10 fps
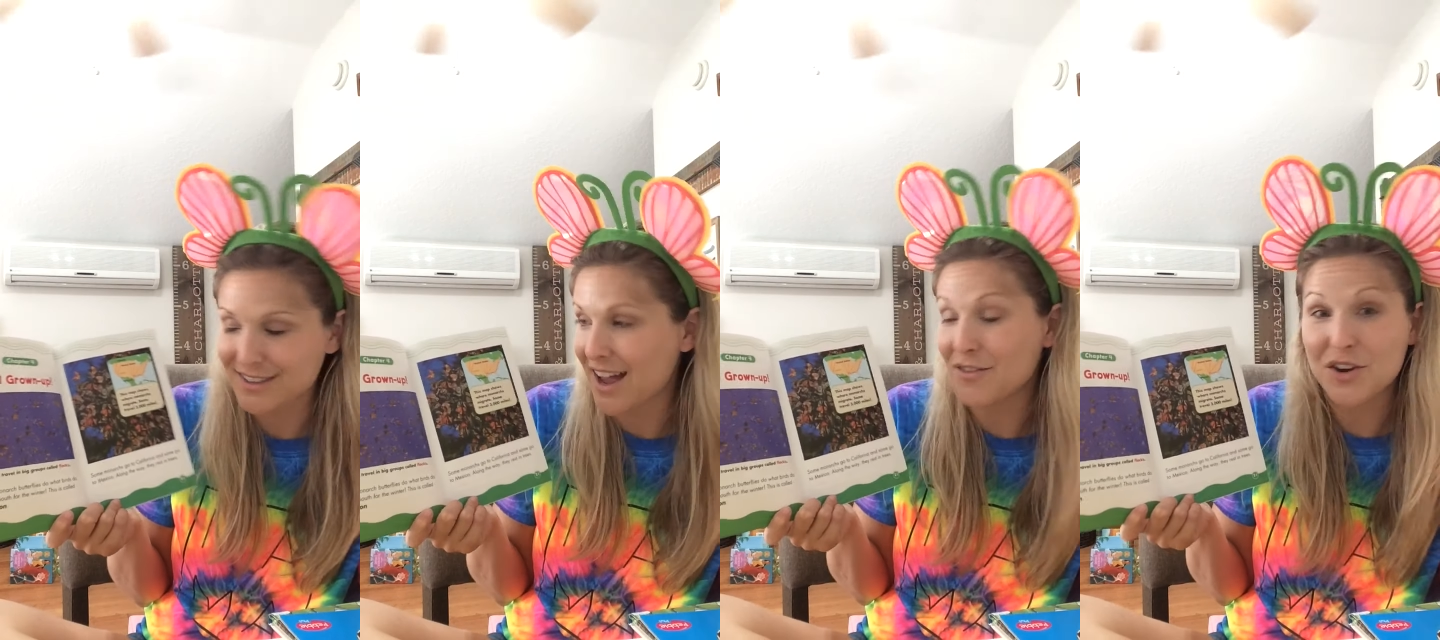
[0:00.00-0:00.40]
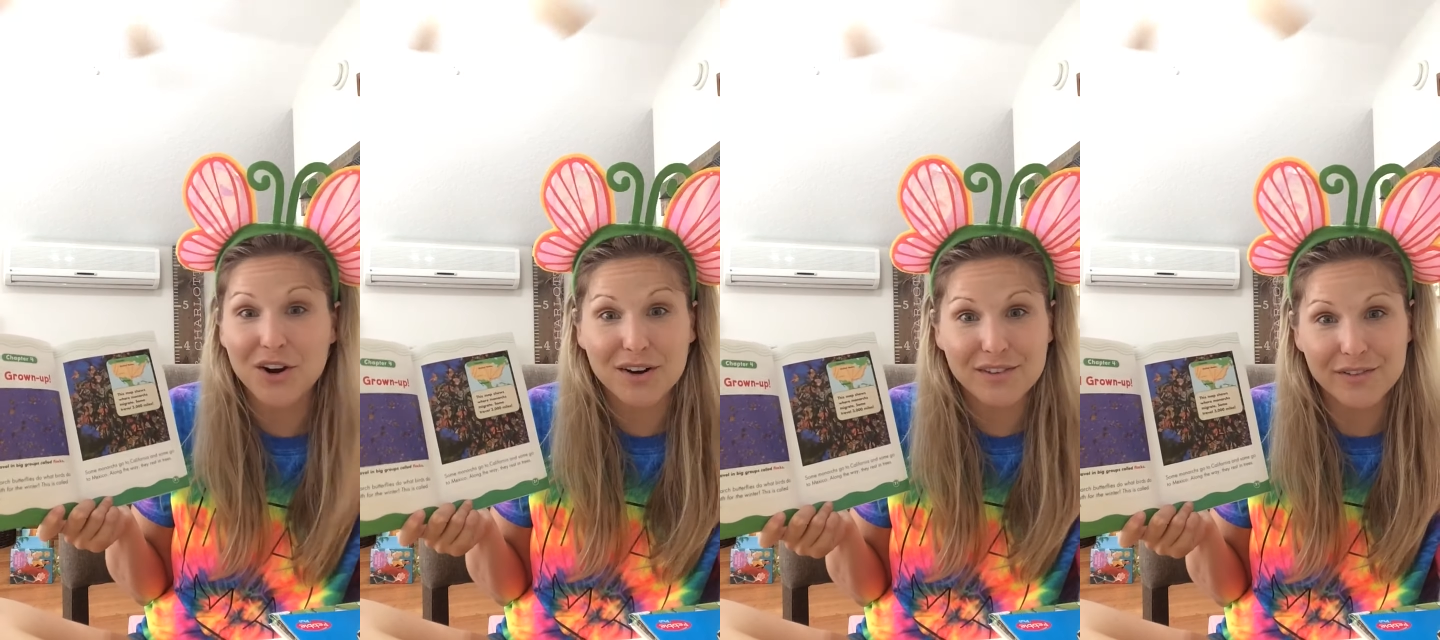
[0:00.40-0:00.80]
Have you
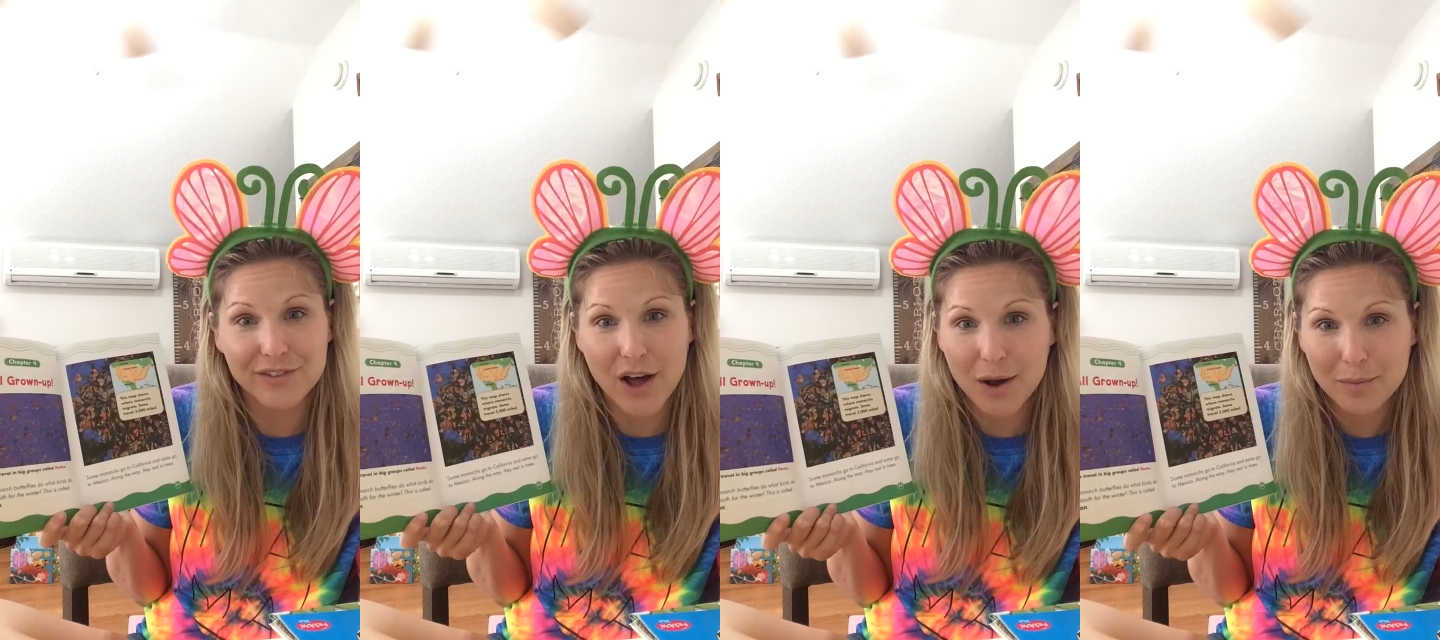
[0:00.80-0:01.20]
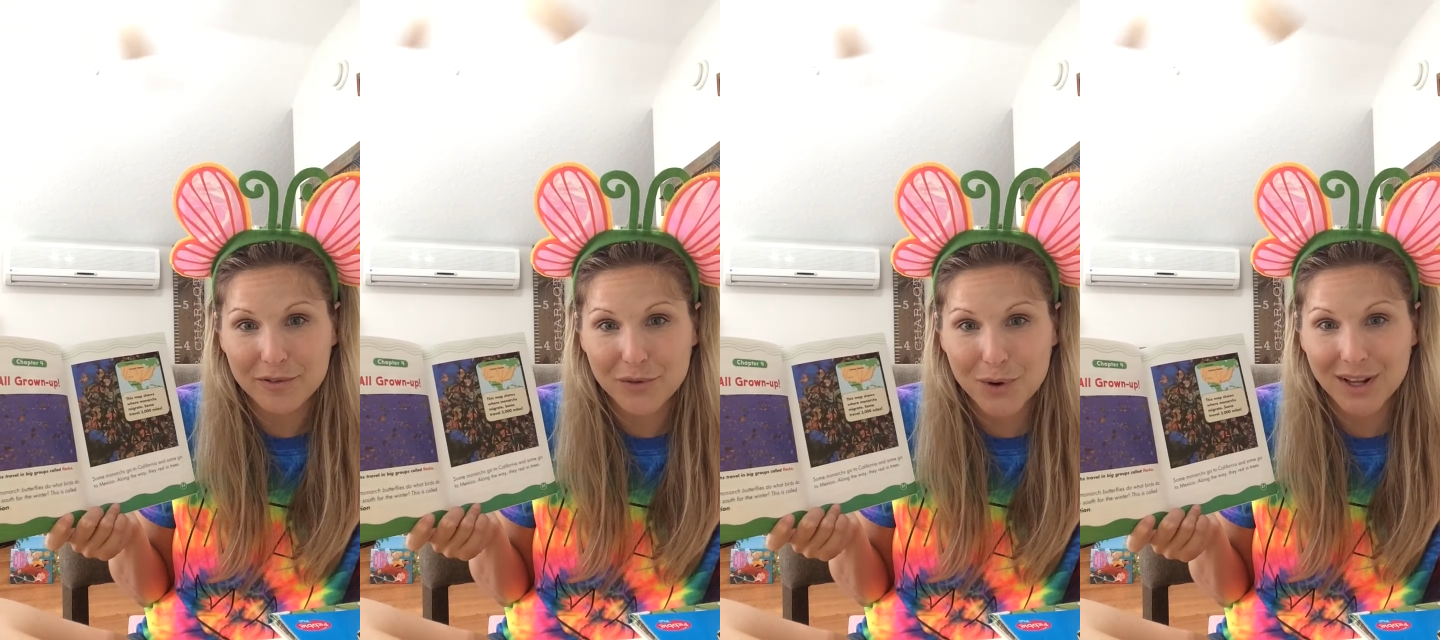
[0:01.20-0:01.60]
heard of a flock
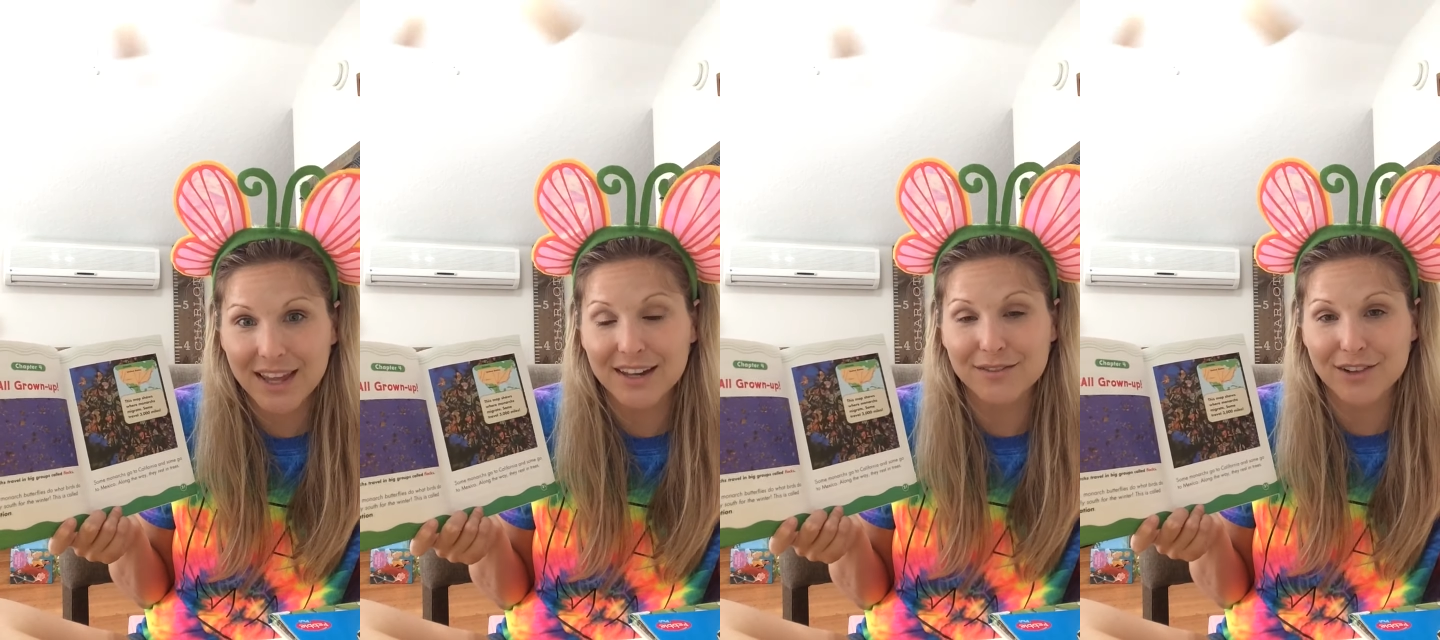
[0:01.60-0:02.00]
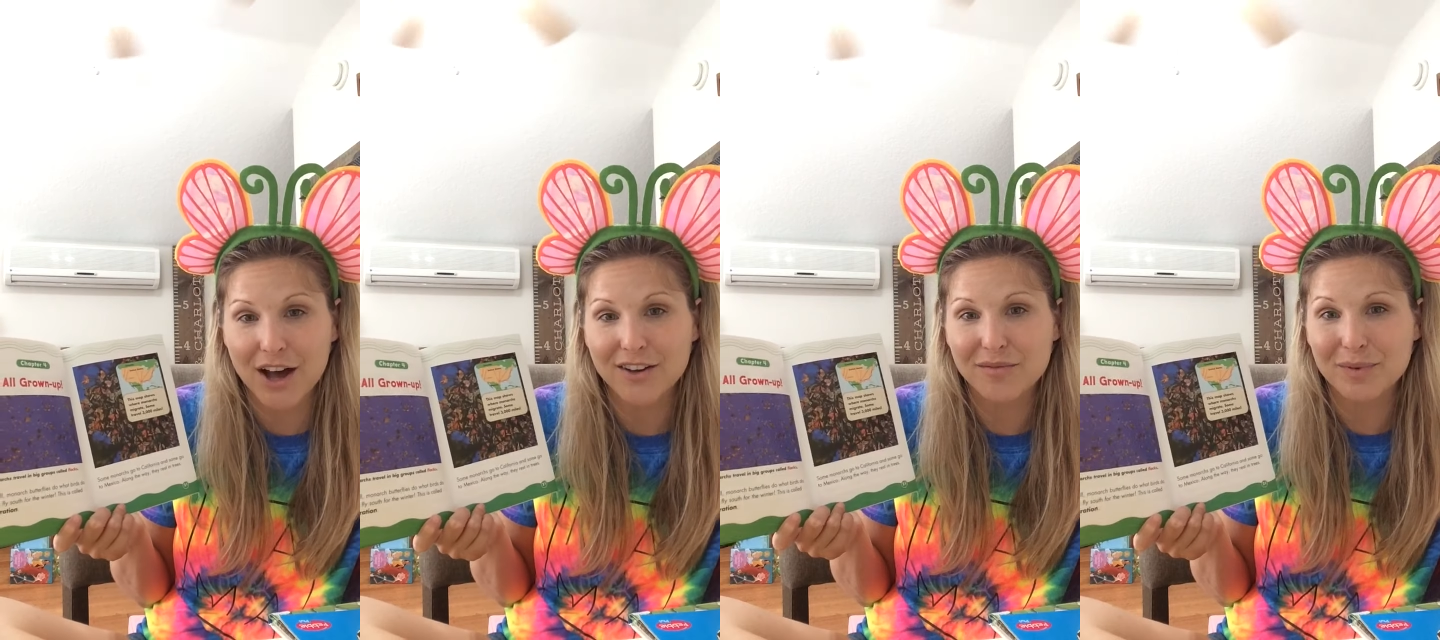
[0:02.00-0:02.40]
before, like a
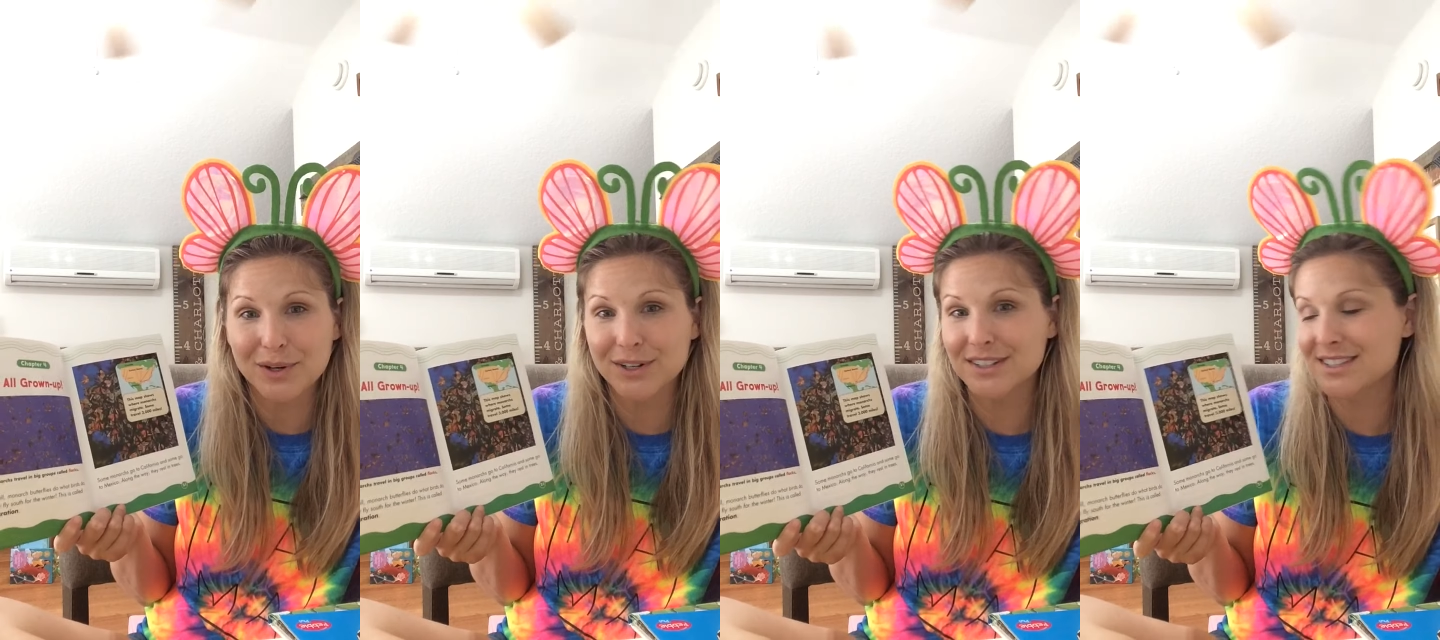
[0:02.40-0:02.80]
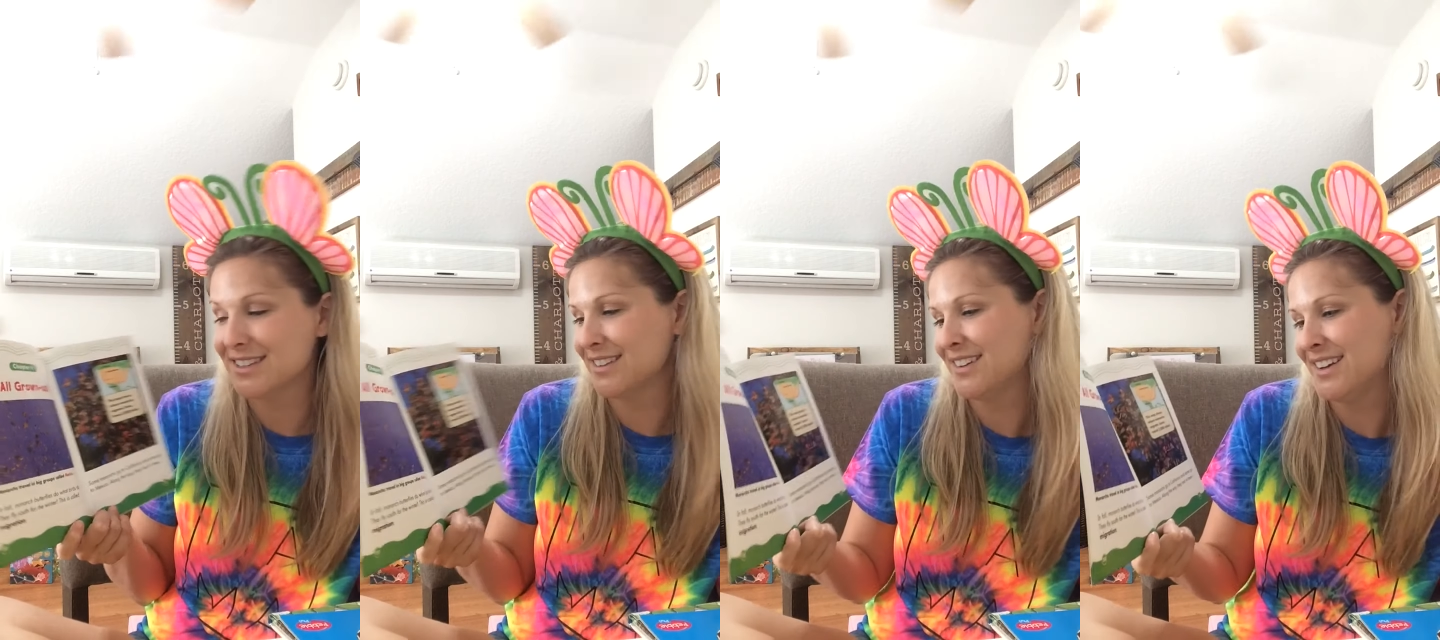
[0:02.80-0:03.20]
flock of birds?